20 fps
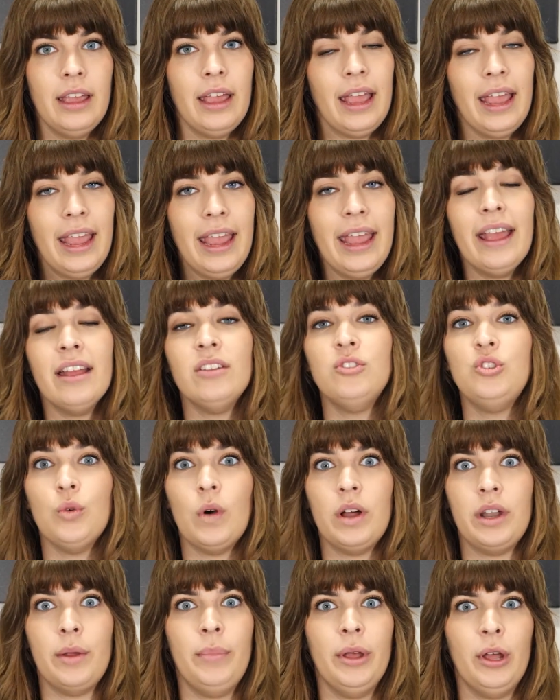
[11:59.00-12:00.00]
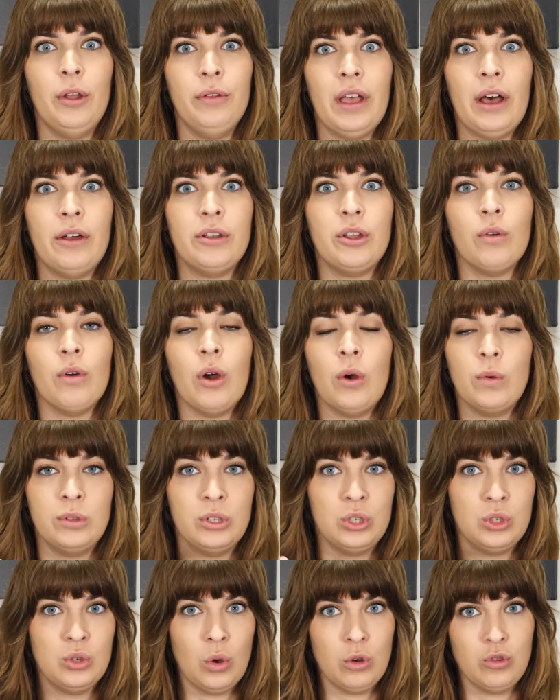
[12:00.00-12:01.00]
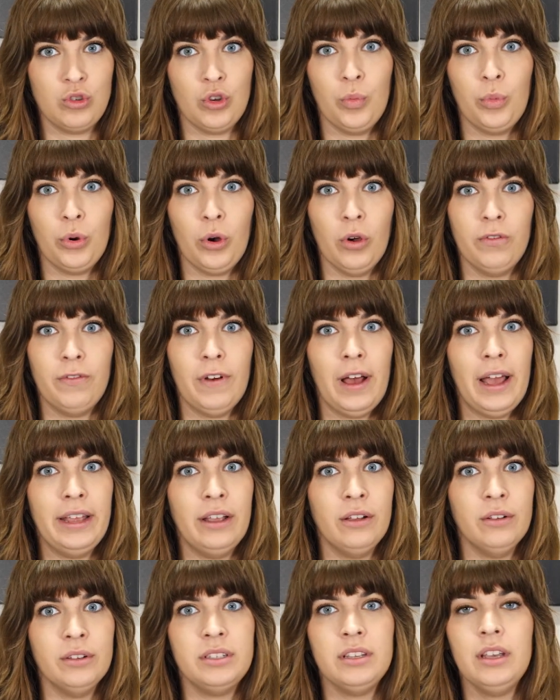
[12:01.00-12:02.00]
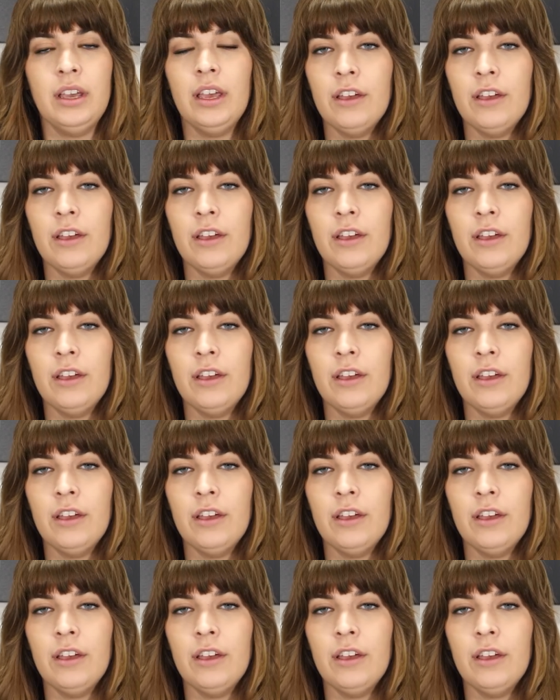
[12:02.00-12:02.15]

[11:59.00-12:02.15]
And you want to build out your own social profiles.